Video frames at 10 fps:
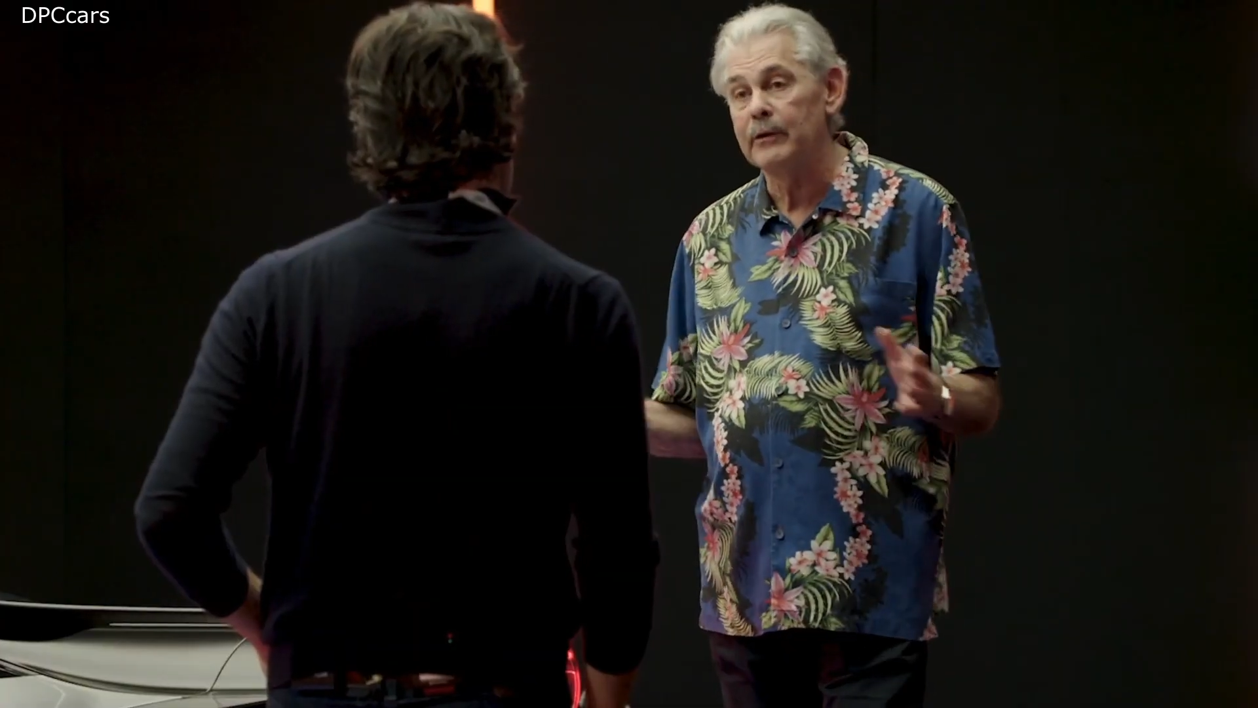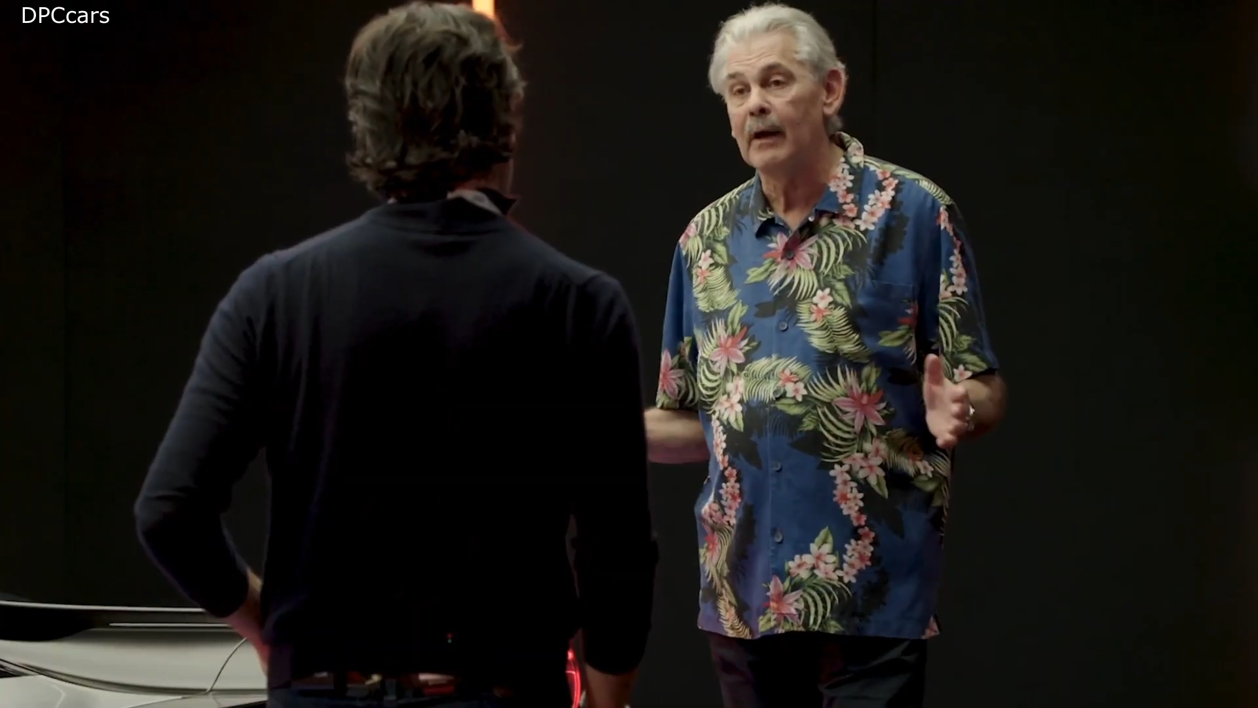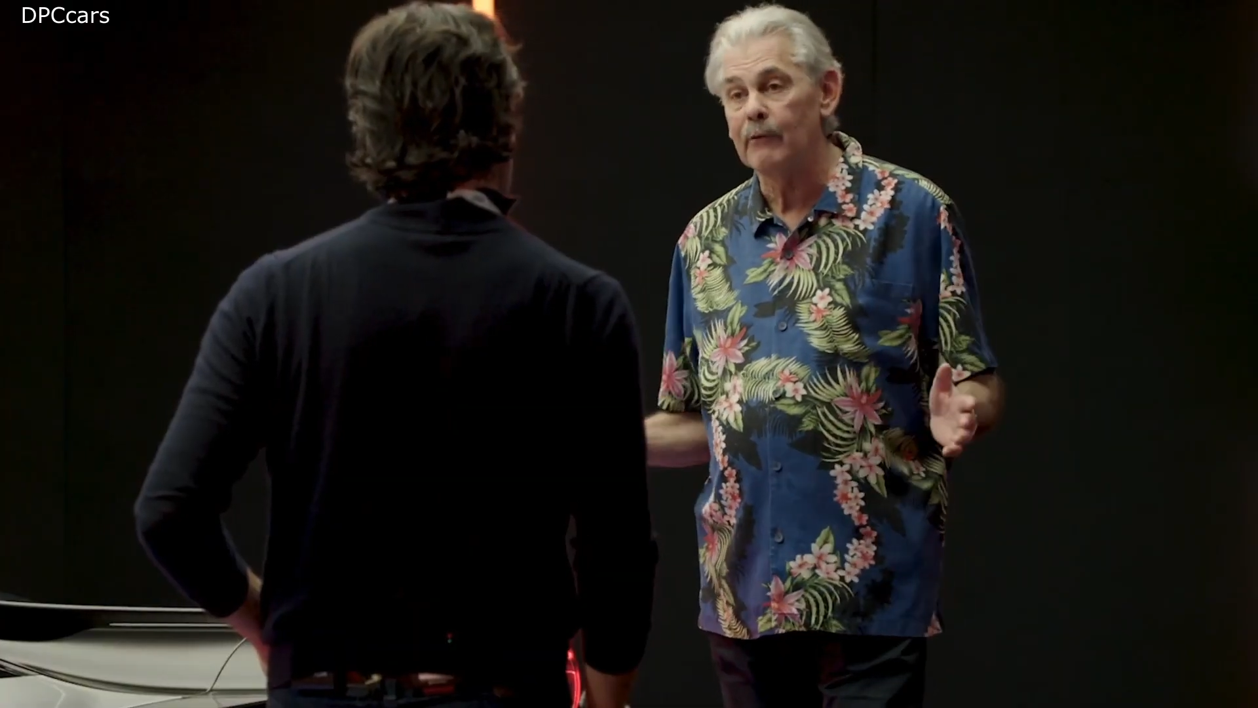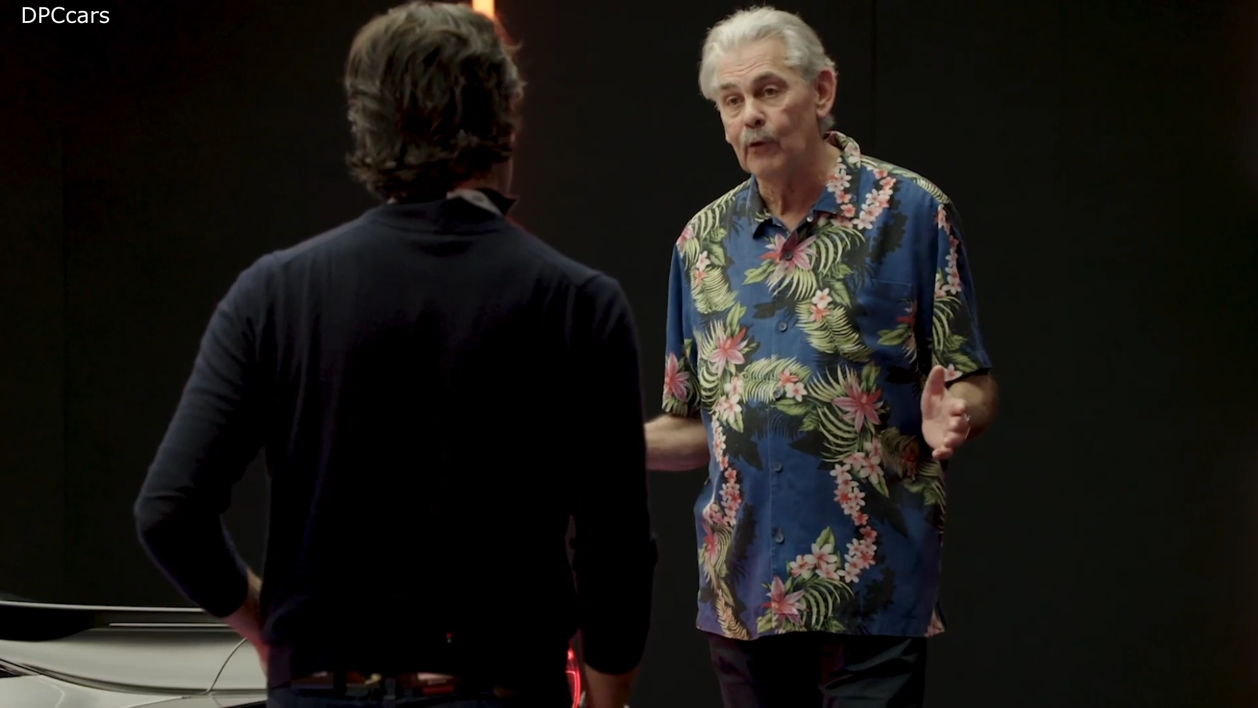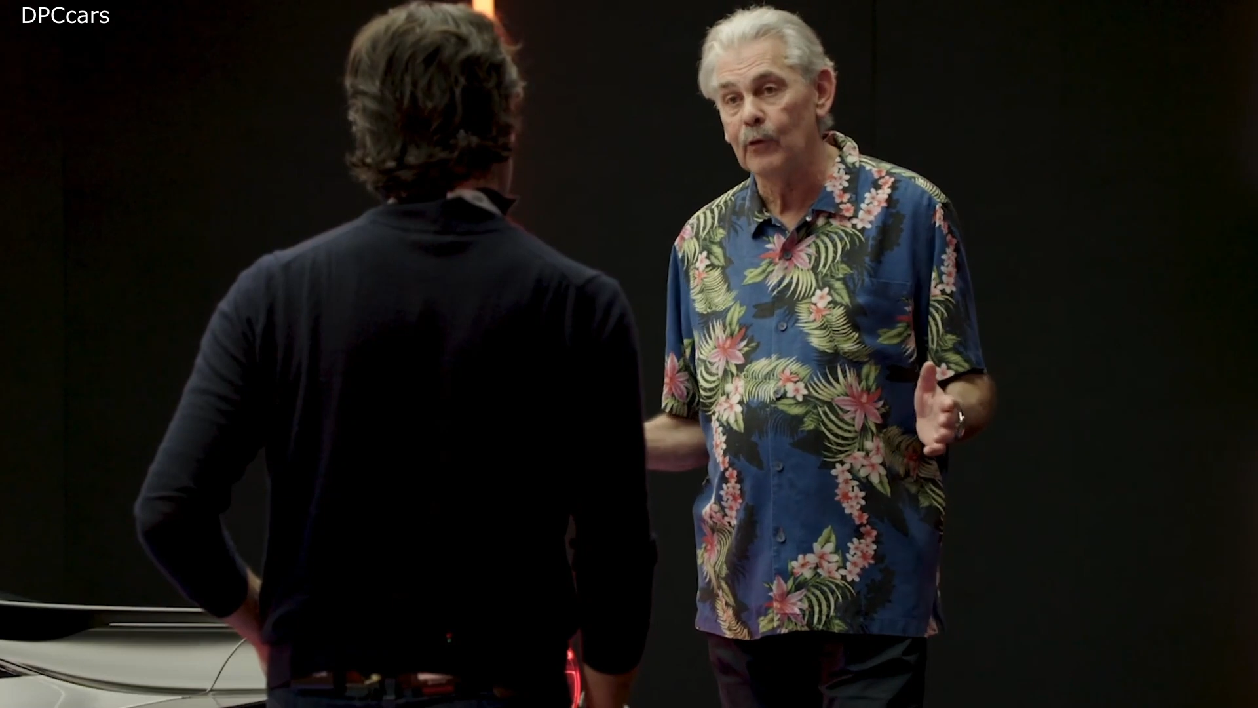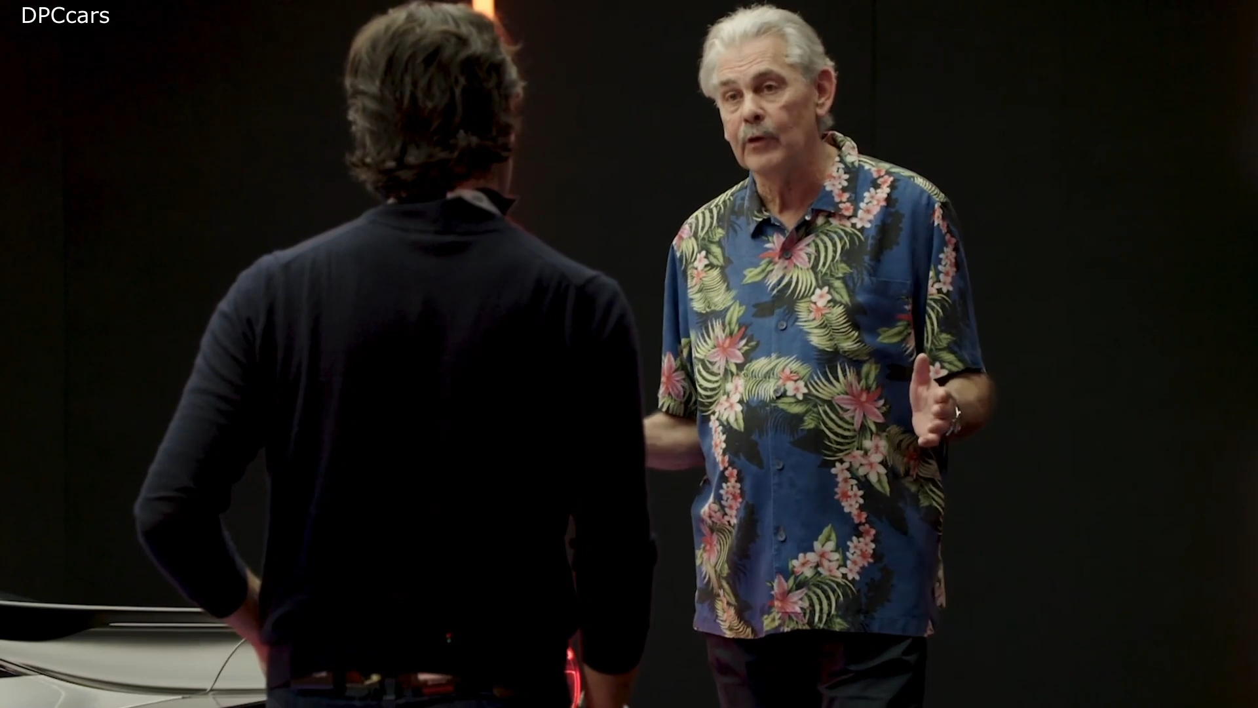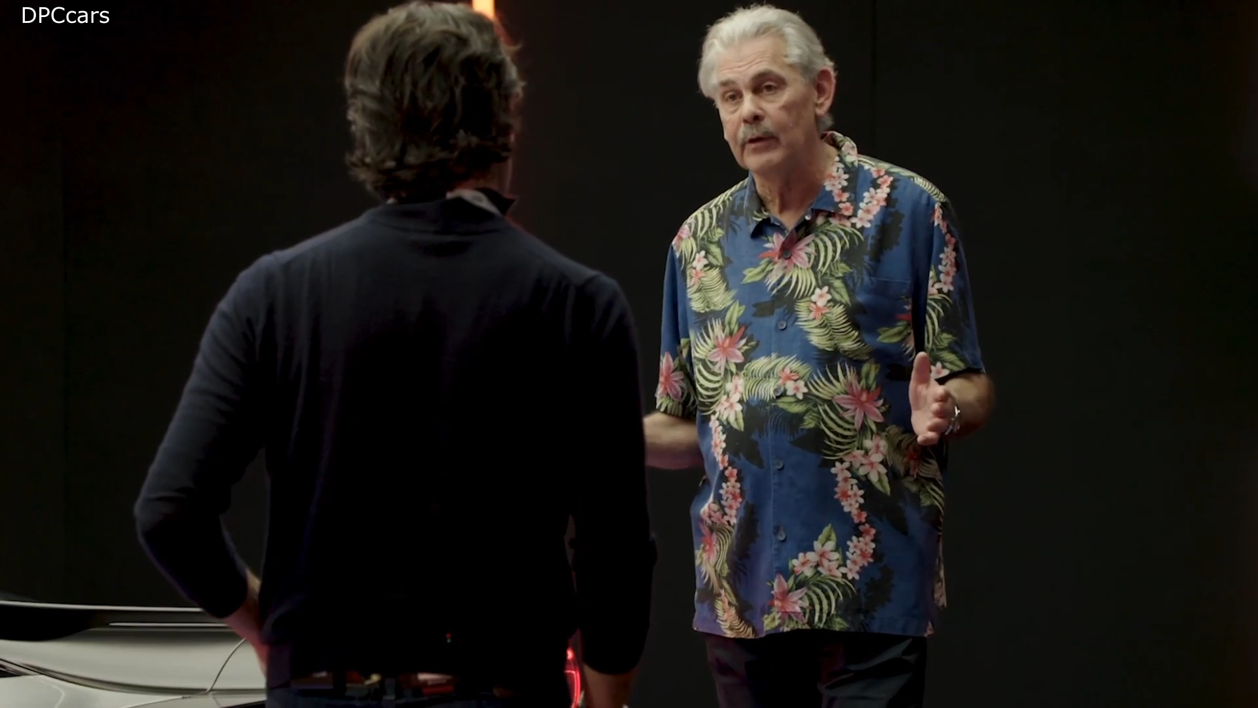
downforce